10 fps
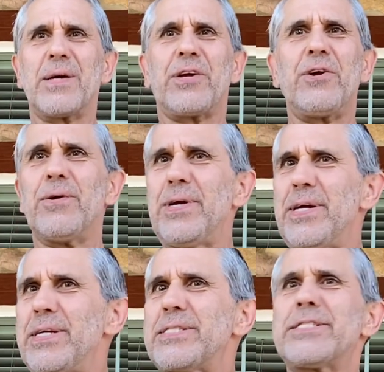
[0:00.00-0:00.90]

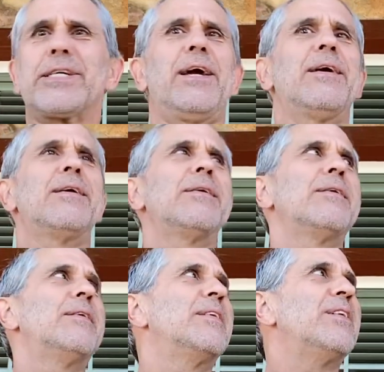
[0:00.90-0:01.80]
Curious,
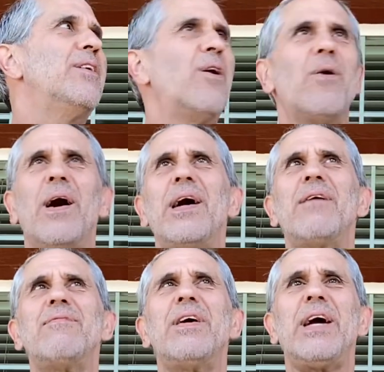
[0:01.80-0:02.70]
scared. I
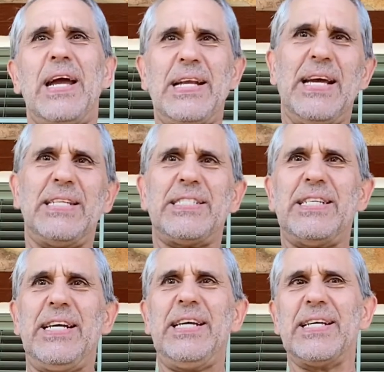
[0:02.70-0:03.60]
have
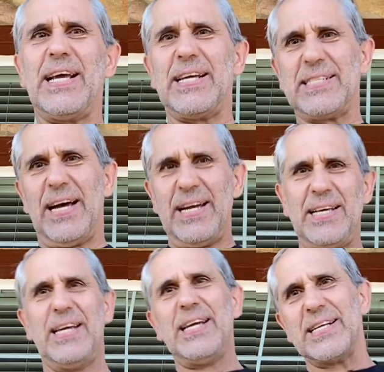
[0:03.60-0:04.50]
ADHD and
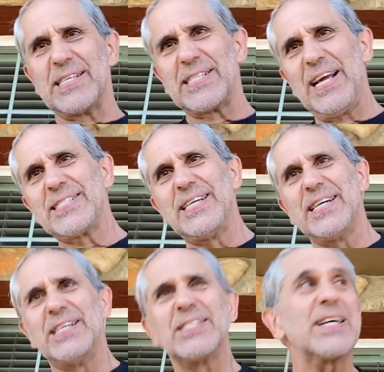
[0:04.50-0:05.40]
anxiety and dyslexia
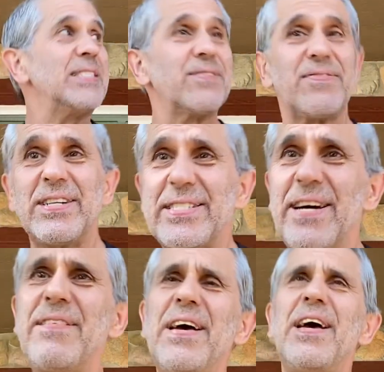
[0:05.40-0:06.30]
and all kinds of fun
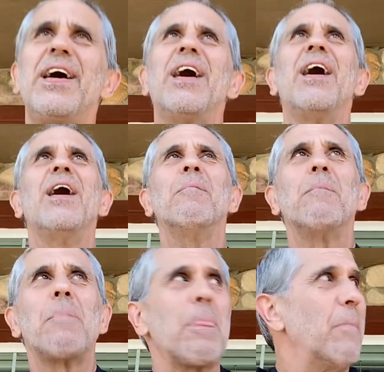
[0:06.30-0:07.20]
stuff.
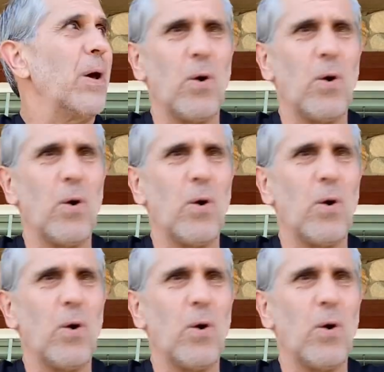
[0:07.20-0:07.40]
But